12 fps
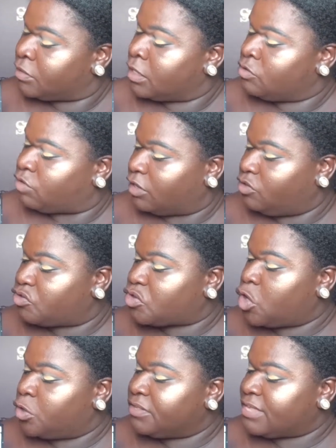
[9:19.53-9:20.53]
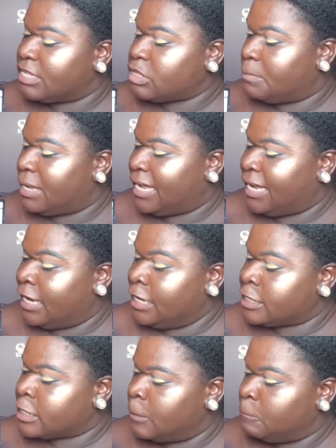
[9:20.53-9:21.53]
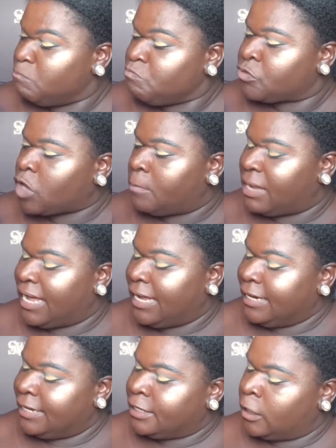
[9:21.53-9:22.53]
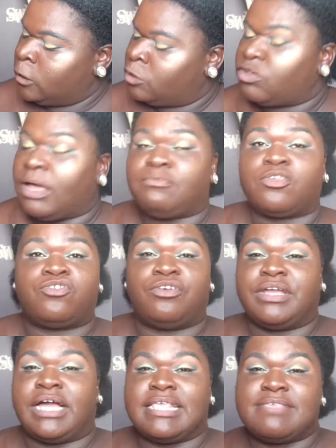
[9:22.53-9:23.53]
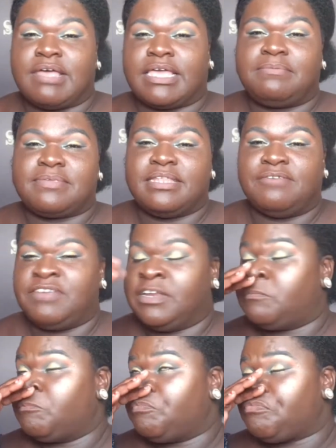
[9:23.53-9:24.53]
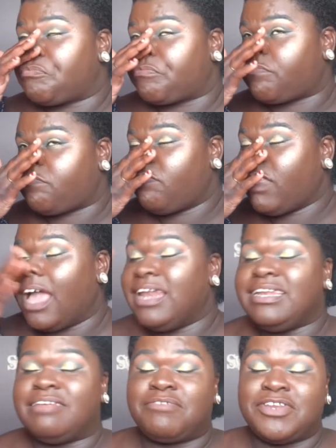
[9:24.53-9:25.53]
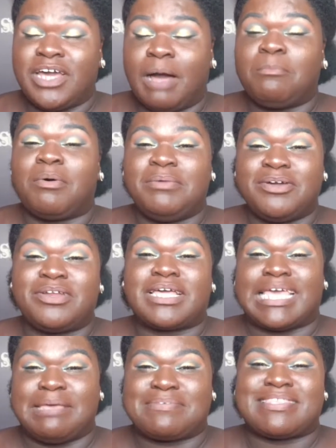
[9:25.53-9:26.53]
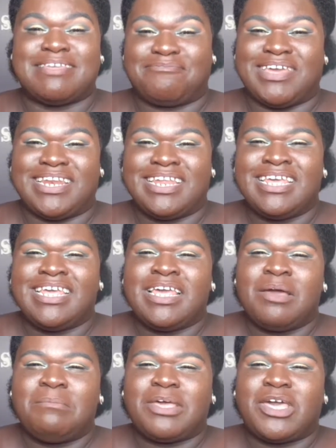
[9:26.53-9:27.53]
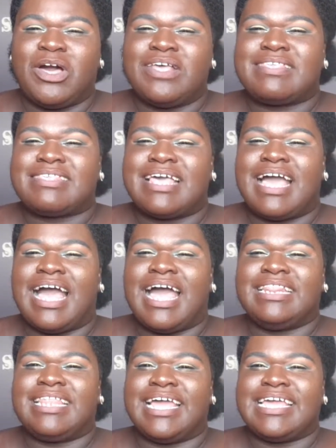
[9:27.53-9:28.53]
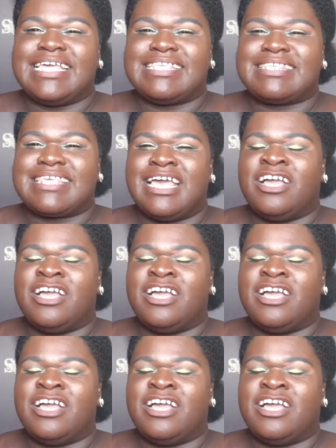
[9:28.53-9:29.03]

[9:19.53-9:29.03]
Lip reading: So I used Golden Sands on my eyes, on my eyelid. I'm so sorry, guys, if I keep sniffing. And in the video, I'm probably going to keep sniffing, because there is,